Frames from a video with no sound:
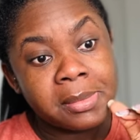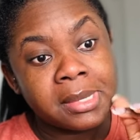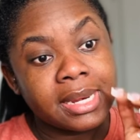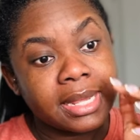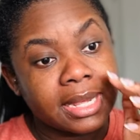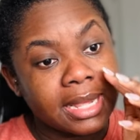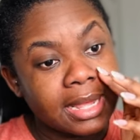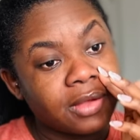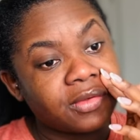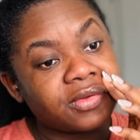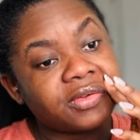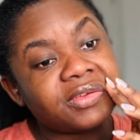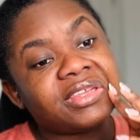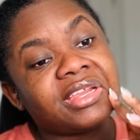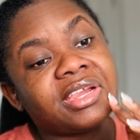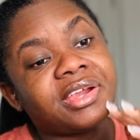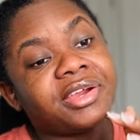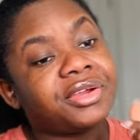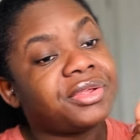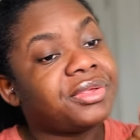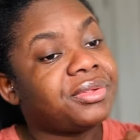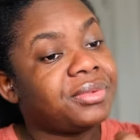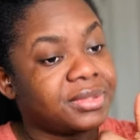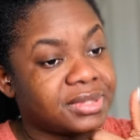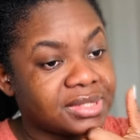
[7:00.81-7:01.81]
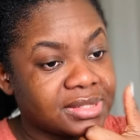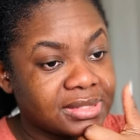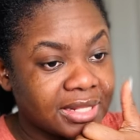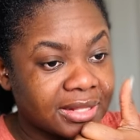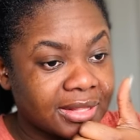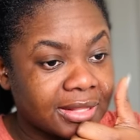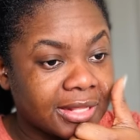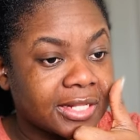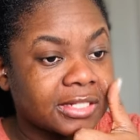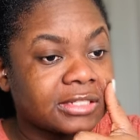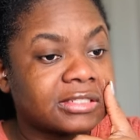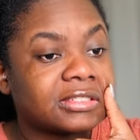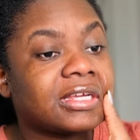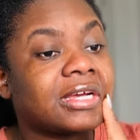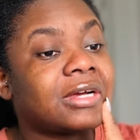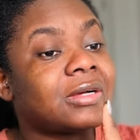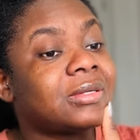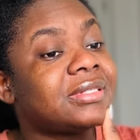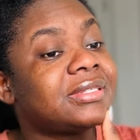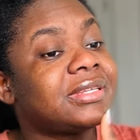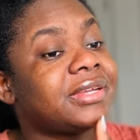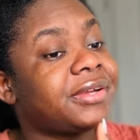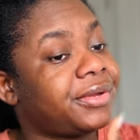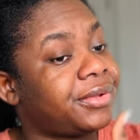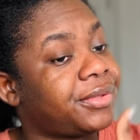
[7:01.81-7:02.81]
Like, how dare you say that? How
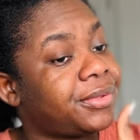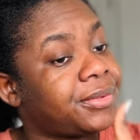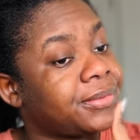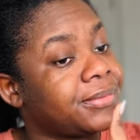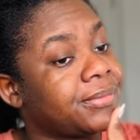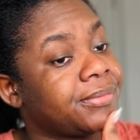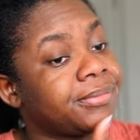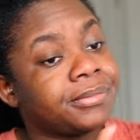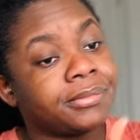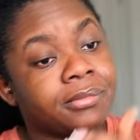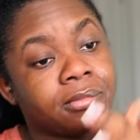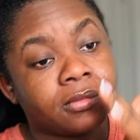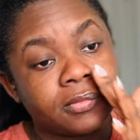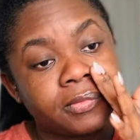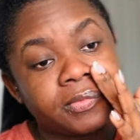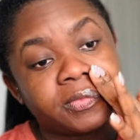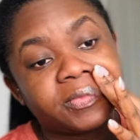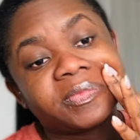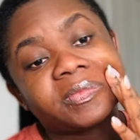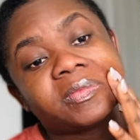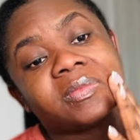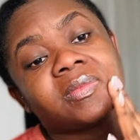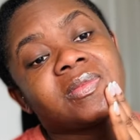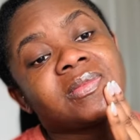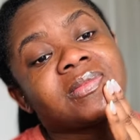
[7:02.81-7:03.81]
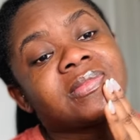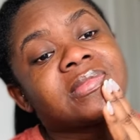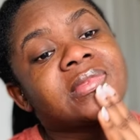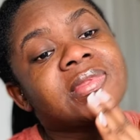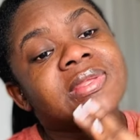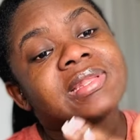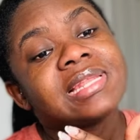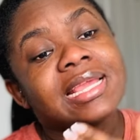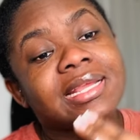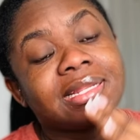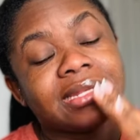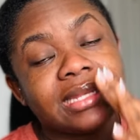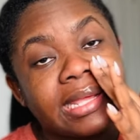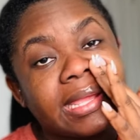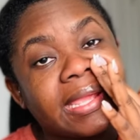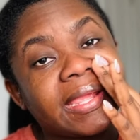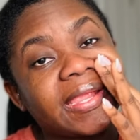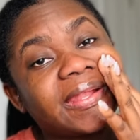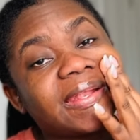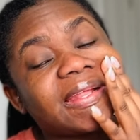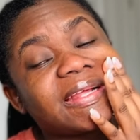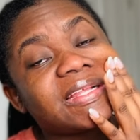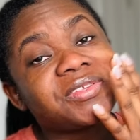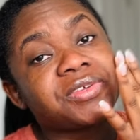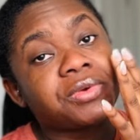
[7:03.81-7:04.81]
dare you? Like, the hair
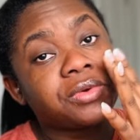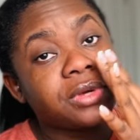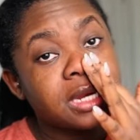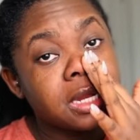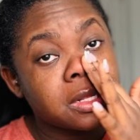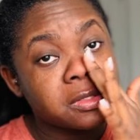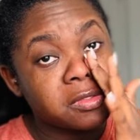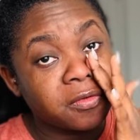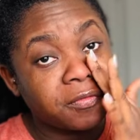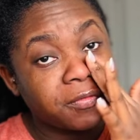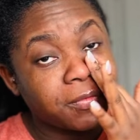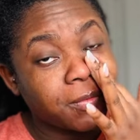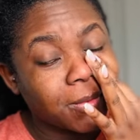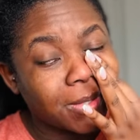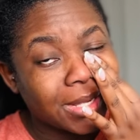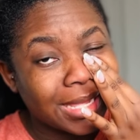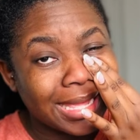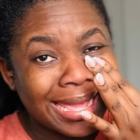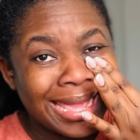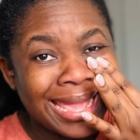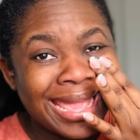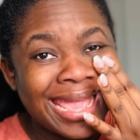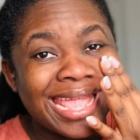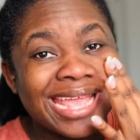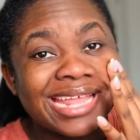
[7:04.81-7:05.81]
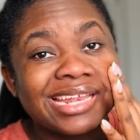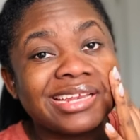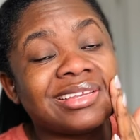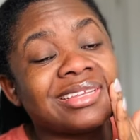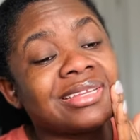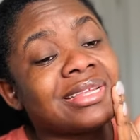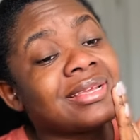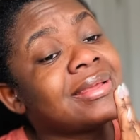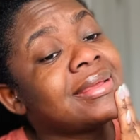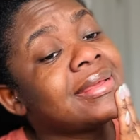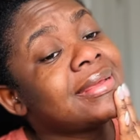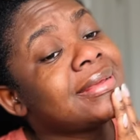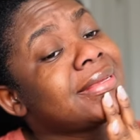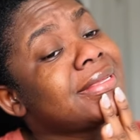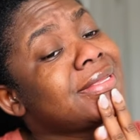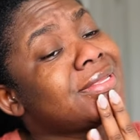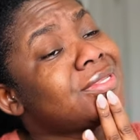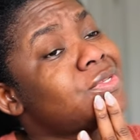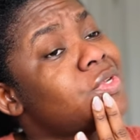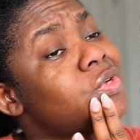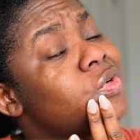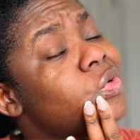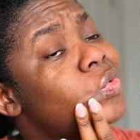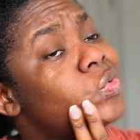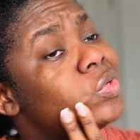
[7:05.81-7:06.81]
that is going out of your head is
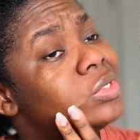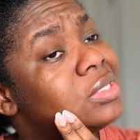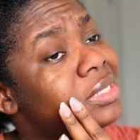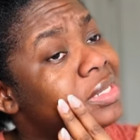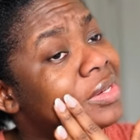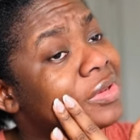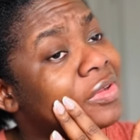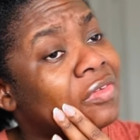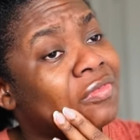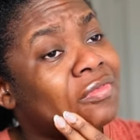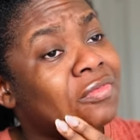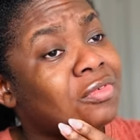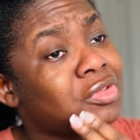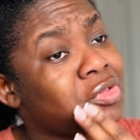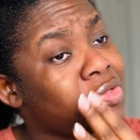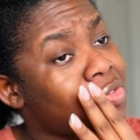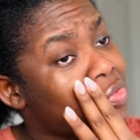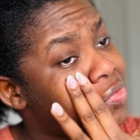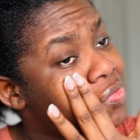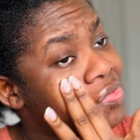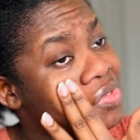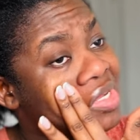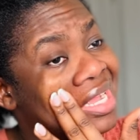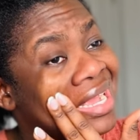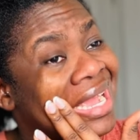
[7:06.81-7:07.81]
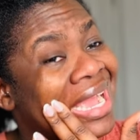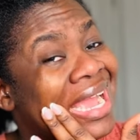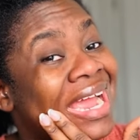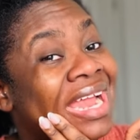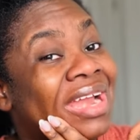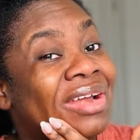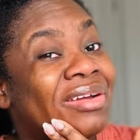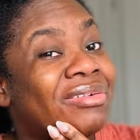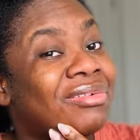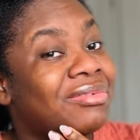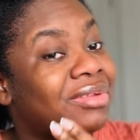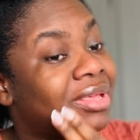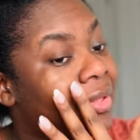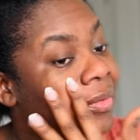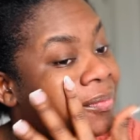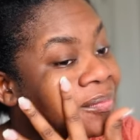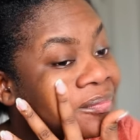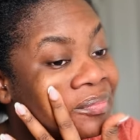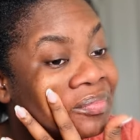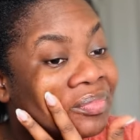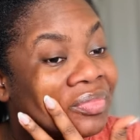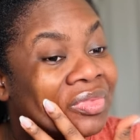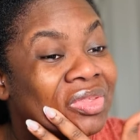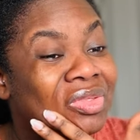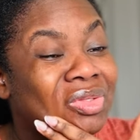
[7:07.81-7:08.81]
not good enough for you to carry
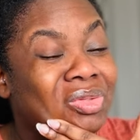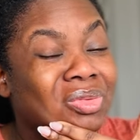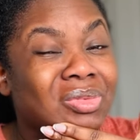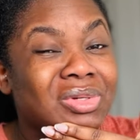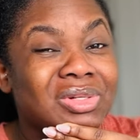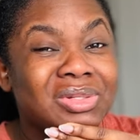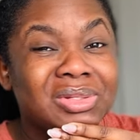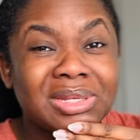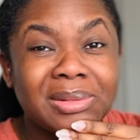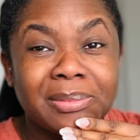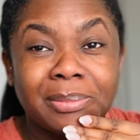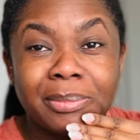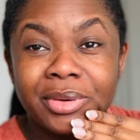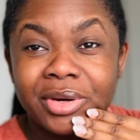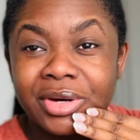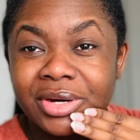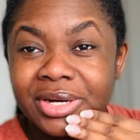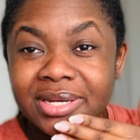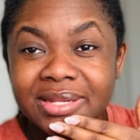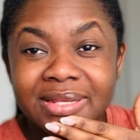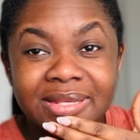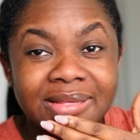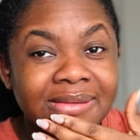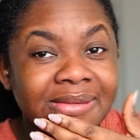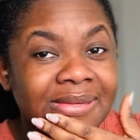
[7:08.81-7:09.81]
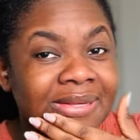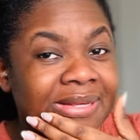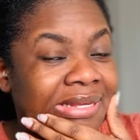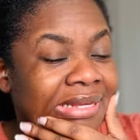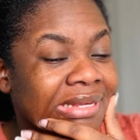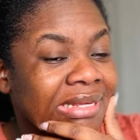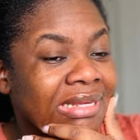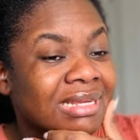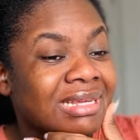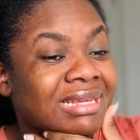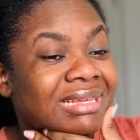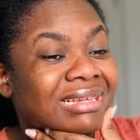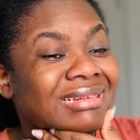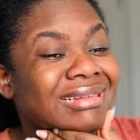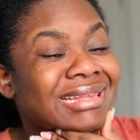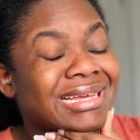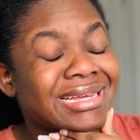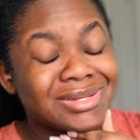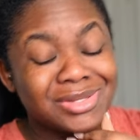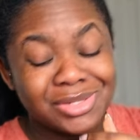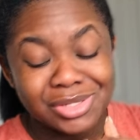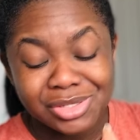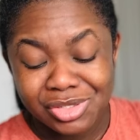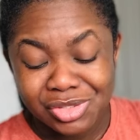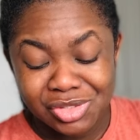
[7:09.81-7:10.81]
to go to a party. That
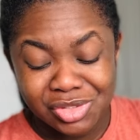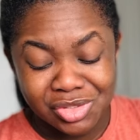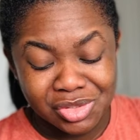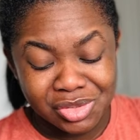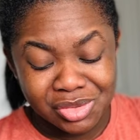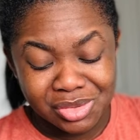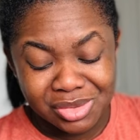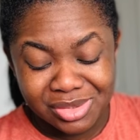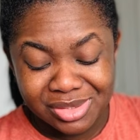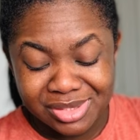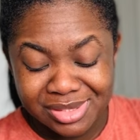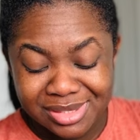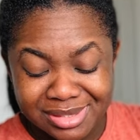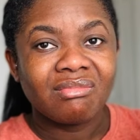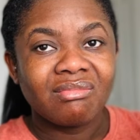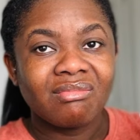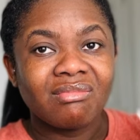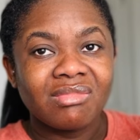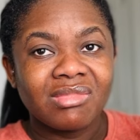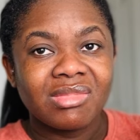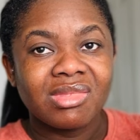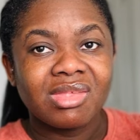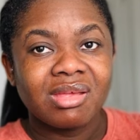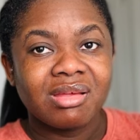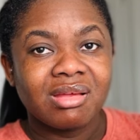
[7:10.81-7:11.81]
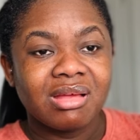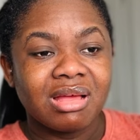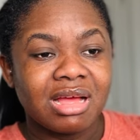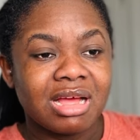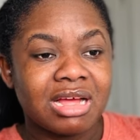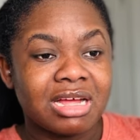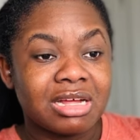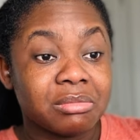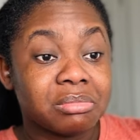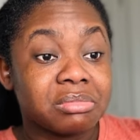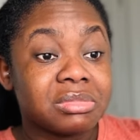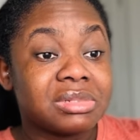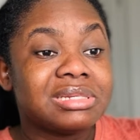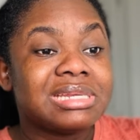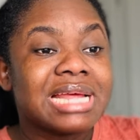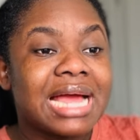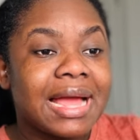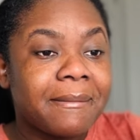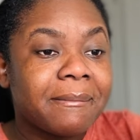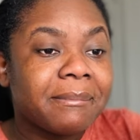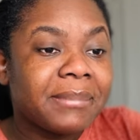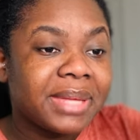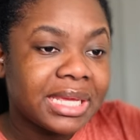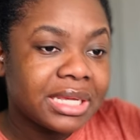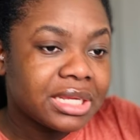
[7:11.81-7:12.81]
just shows
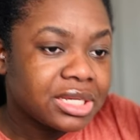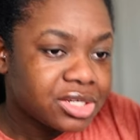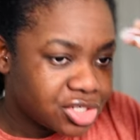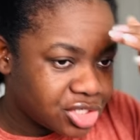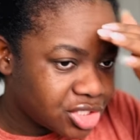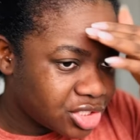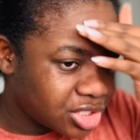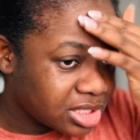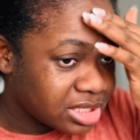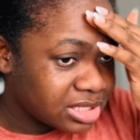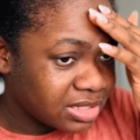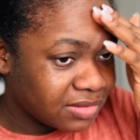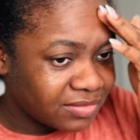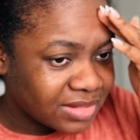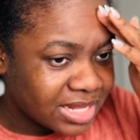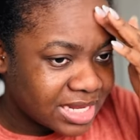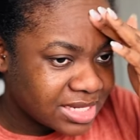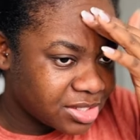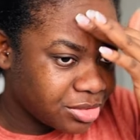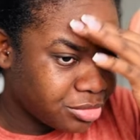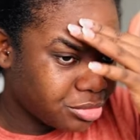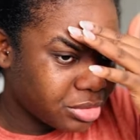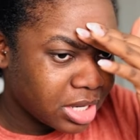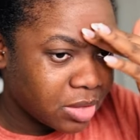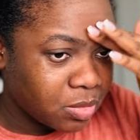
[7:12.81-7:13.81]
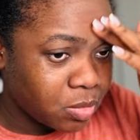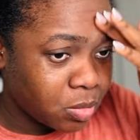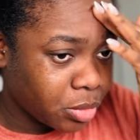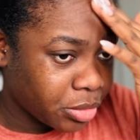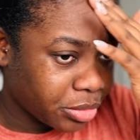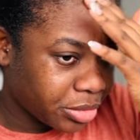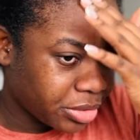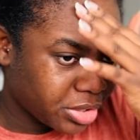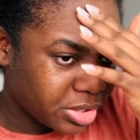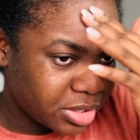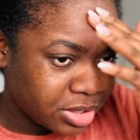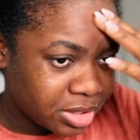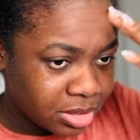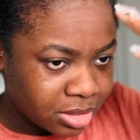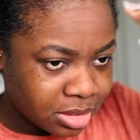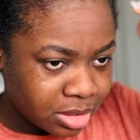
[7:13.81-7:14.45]
damaged, if that's the right word.